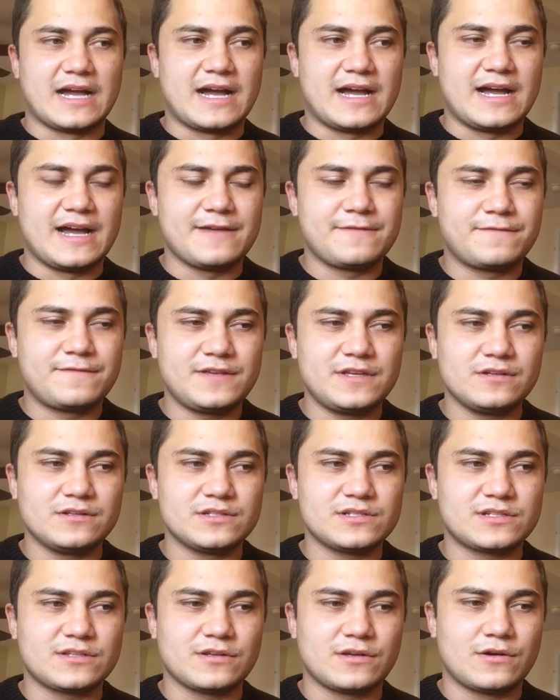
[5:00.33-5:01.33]
I feel
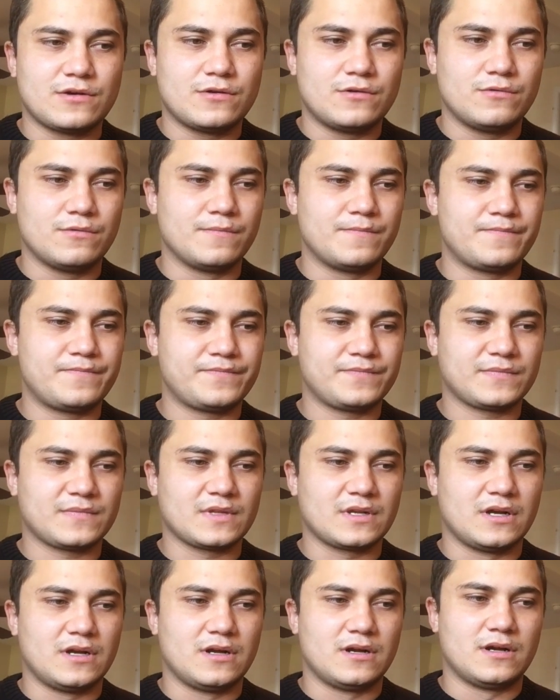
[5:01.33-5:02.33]
as though
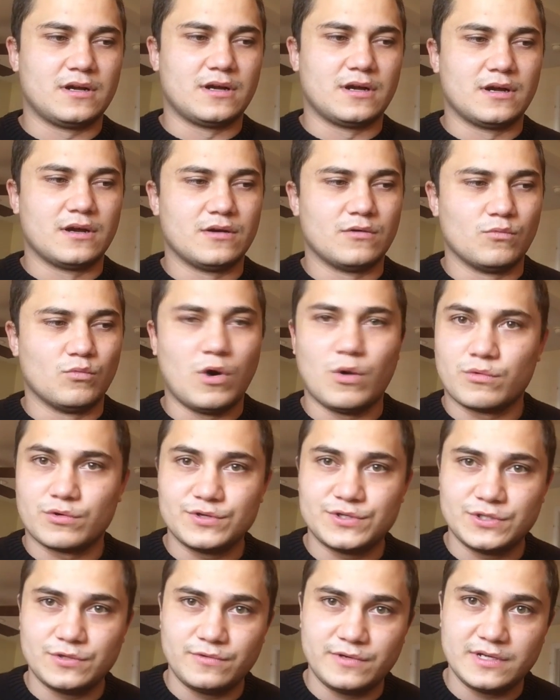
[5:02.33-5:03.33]
what we're
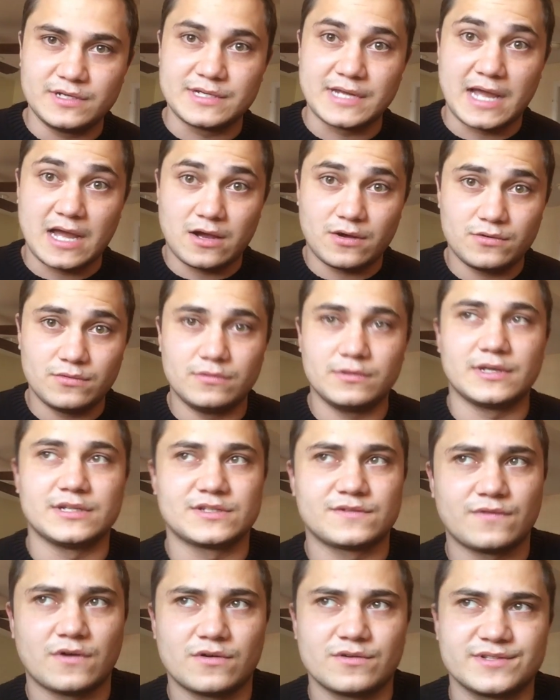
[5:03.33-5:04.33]
doing now, as
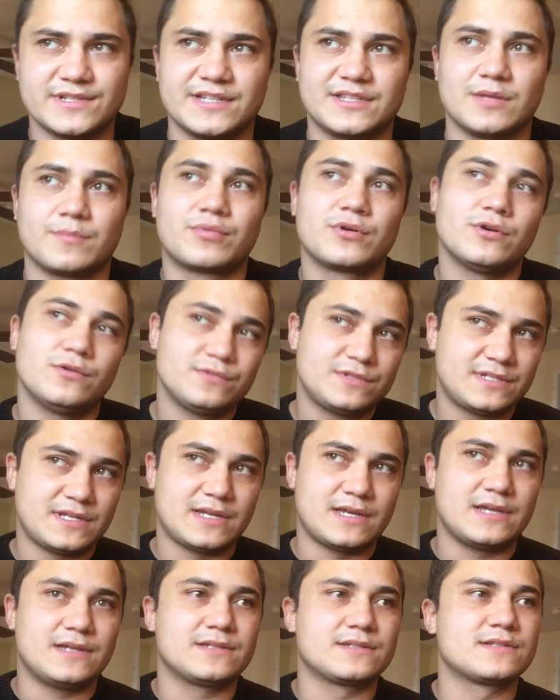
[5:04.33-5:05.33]
far as like the
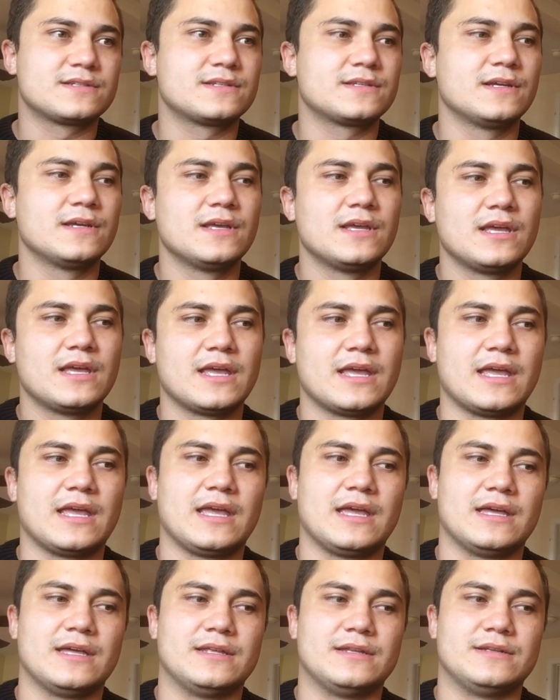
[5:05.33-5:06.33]
protest
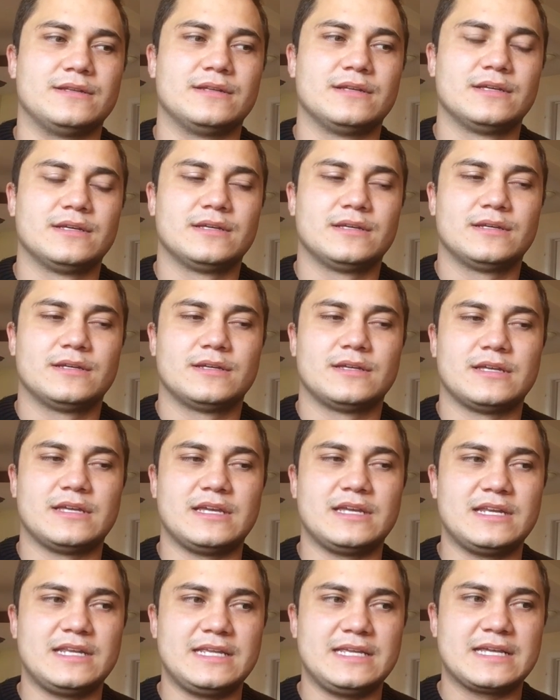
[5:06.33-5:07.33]
and
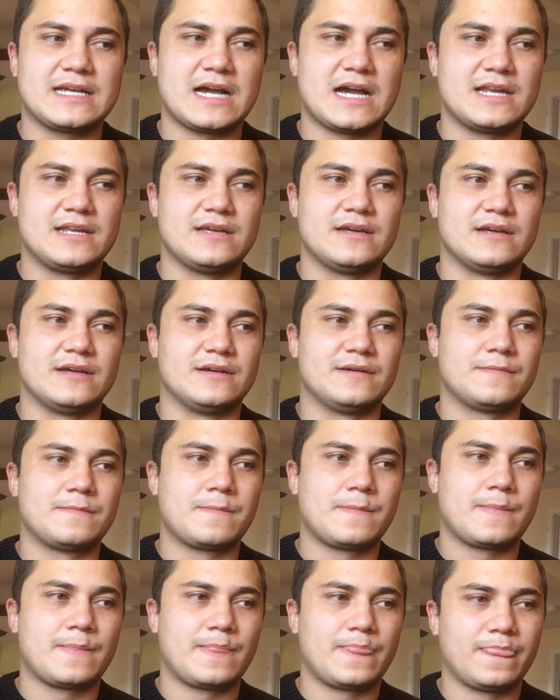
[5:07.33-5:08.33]
any kind of
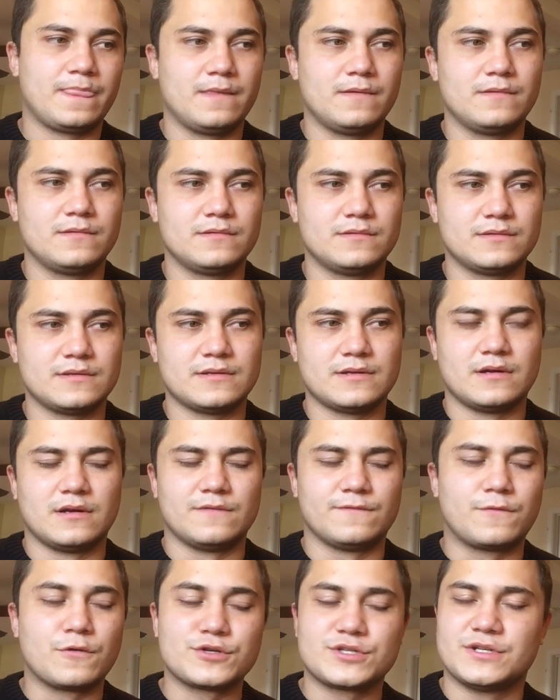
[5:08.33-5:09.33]

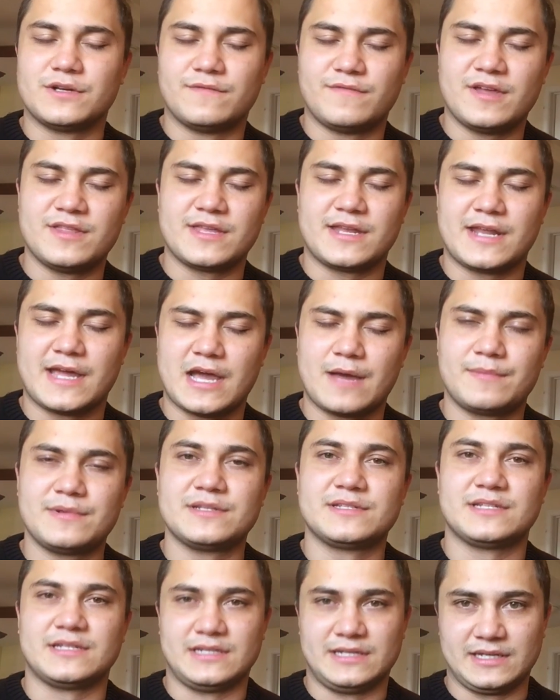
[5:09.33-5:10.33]
unfortunate event that
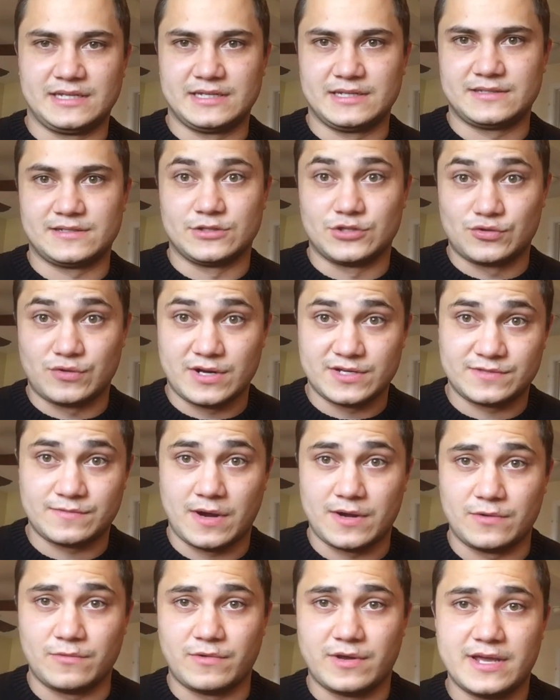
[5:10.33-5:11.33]
happens, it gets addressed
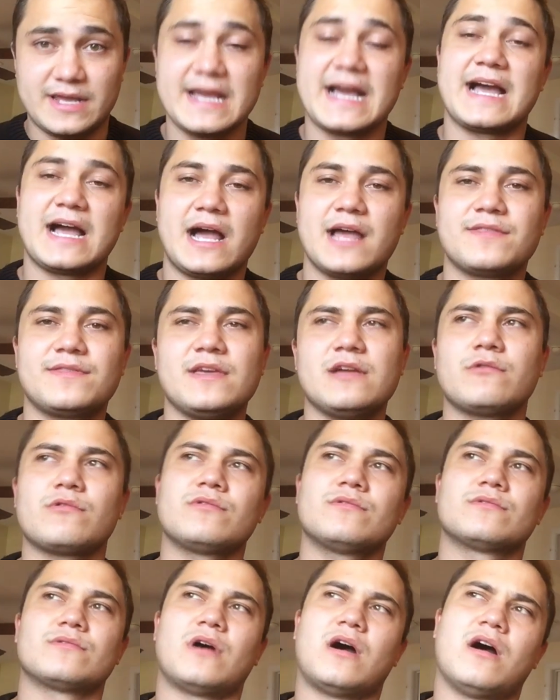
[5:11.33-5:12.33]
right away. I think
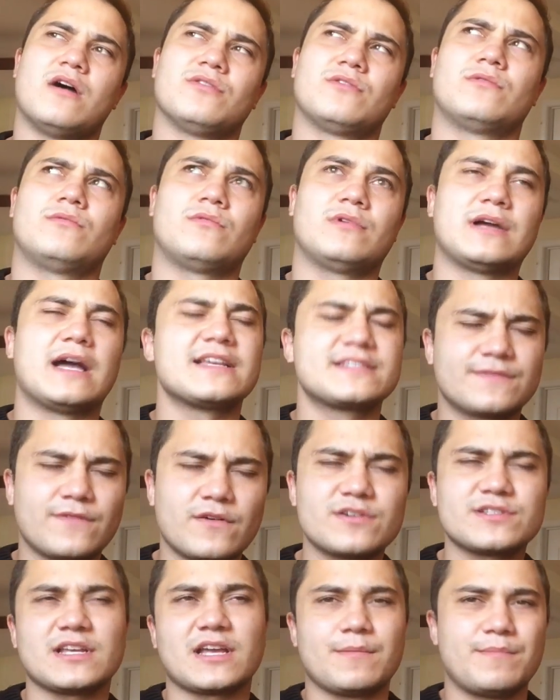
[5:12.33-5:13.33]
we're on the, as far
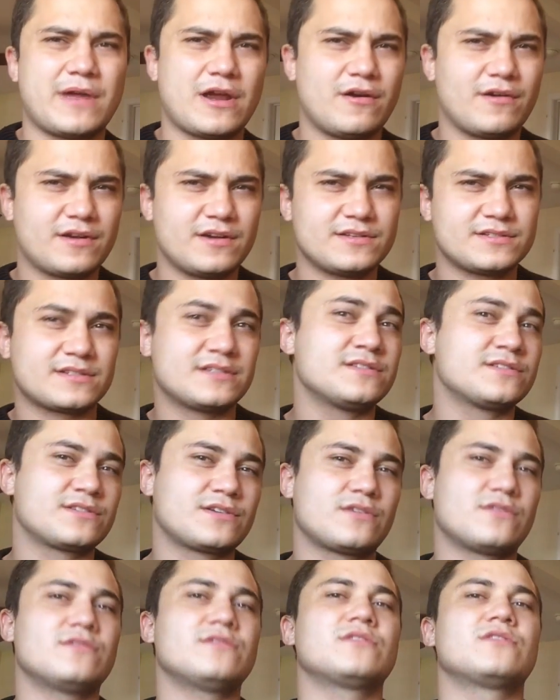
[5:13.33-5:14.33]
as like America is
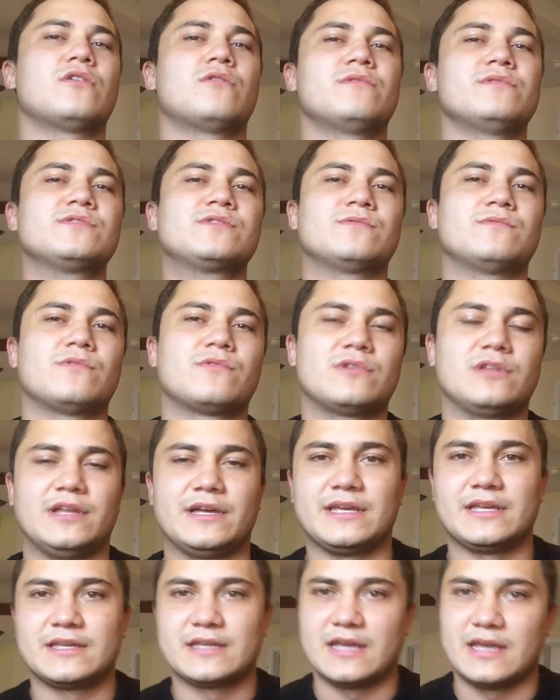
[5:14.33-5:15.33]
concerned, going toward
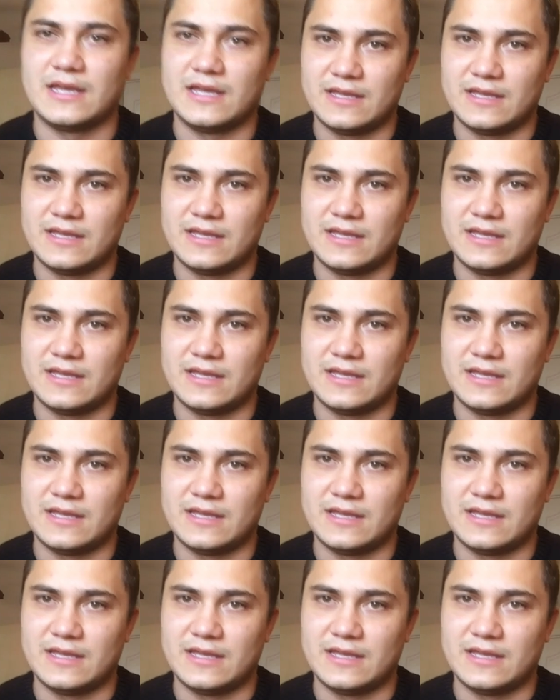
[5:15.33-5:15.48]
like